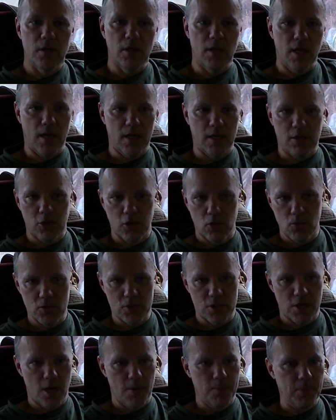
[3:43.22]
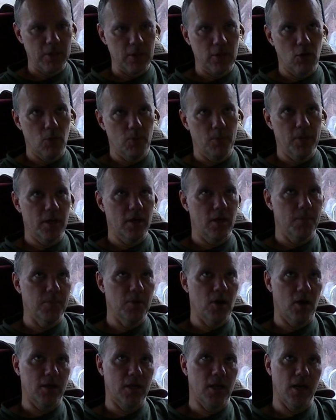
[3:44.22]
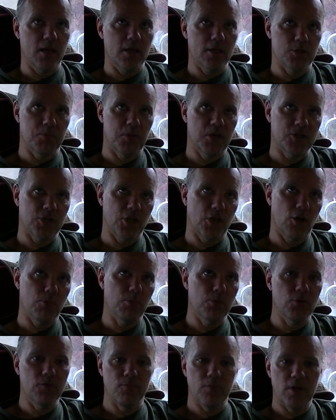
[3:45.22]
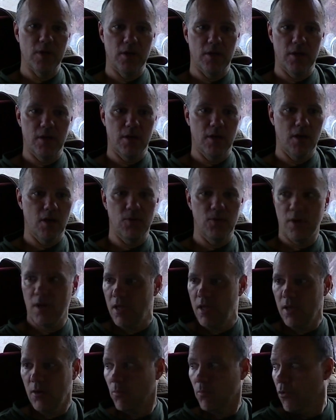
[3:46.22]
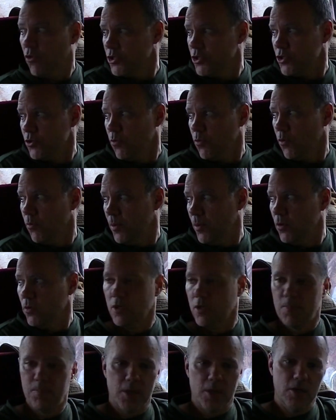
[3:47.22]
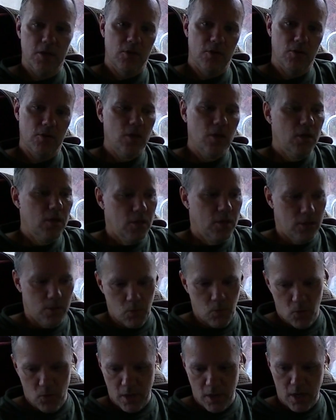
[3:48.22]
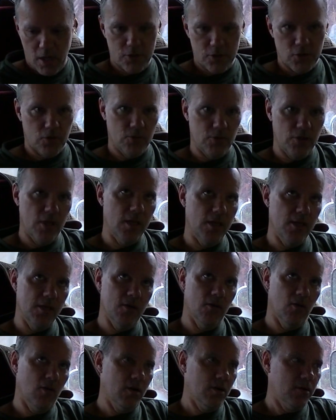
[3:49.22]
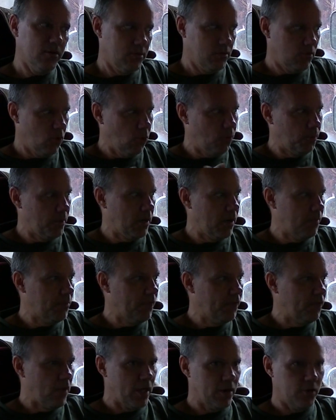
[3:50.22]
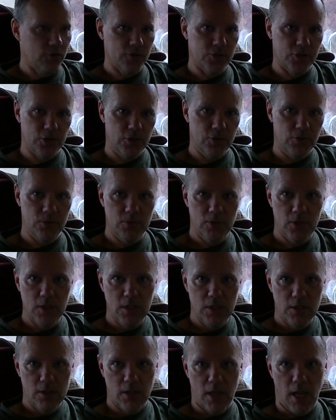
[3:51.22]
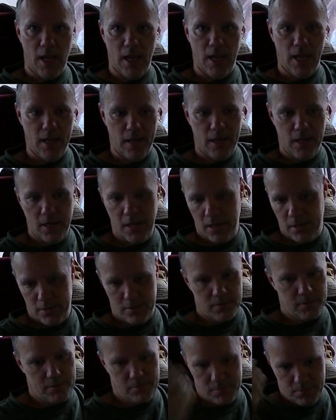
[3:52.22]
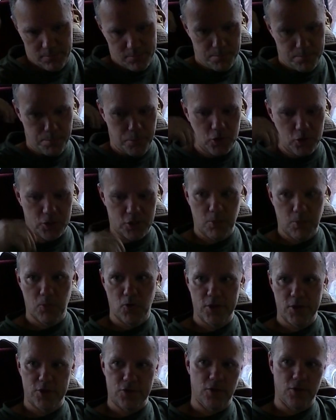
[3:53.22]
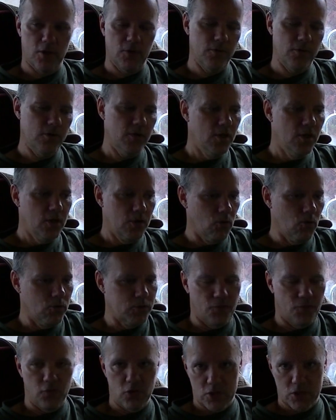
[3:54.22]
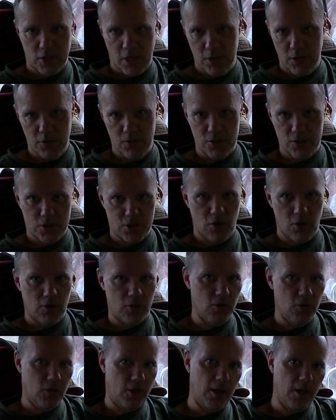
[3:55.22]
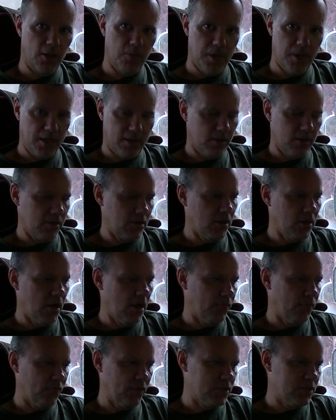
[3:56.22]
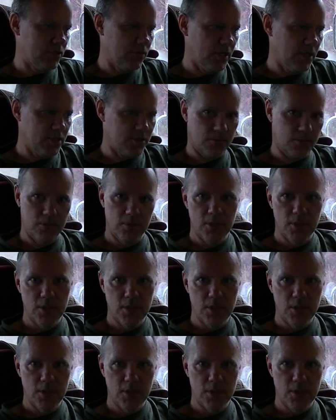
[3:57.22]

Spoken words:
and close it up a little bit, I'm not getting as much air movement in and out, and moisture will build up in here. The morning I turn the heat on, open up a vent or two, and push the moisture out. Of course, the first thing I do is start cooking and making a coffee, so that's